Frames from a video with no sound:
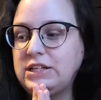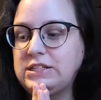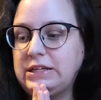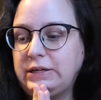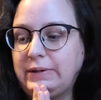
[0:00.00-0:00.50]

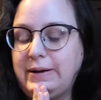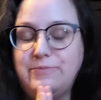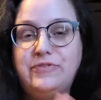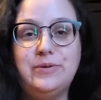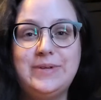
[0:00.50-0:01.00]
So I'm
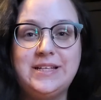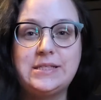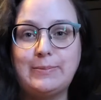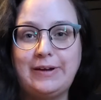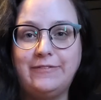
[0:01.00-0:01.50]
filming this
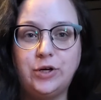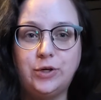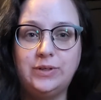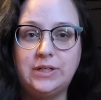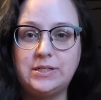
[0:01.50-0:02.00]
on my
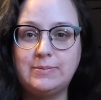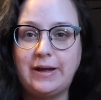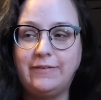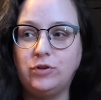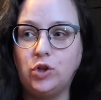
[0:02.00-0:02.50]
phone because
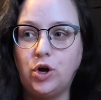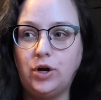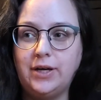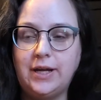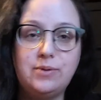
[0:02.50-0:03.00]
my
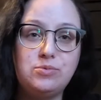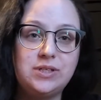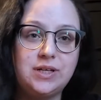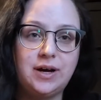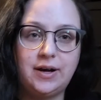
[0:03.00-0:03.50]
vlog camera
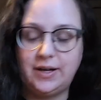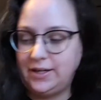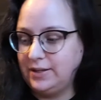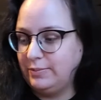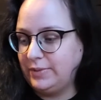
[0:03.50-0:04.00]

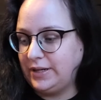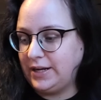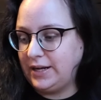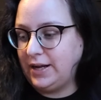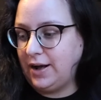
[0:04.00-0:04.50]
died, but
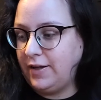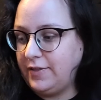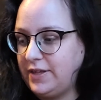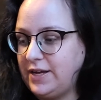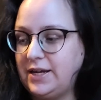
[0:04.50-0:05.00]
I got
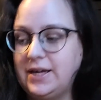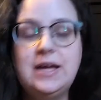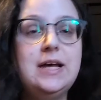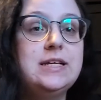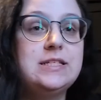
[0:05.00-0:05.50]
the
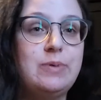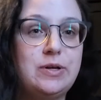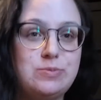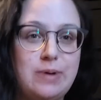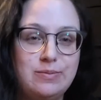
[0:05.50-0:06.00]

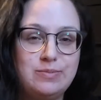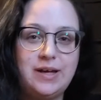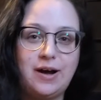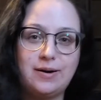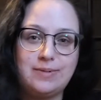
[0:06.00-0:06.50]
SpongeBob
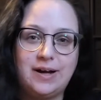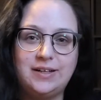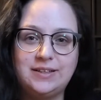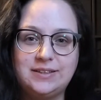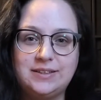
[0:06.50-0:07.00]
PR
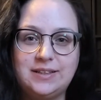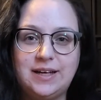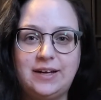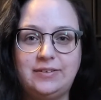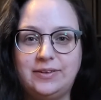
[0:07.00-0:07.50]
box.
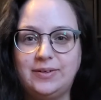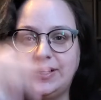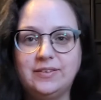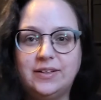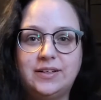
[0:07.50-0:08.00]
I don't know where to
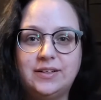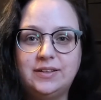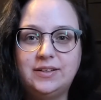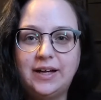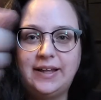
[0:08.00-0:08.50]
look.
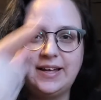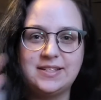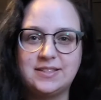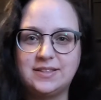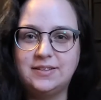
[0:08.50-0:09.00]
I guess
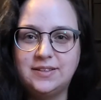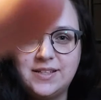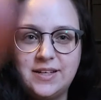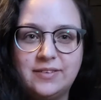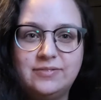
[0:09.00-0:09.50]
it's here.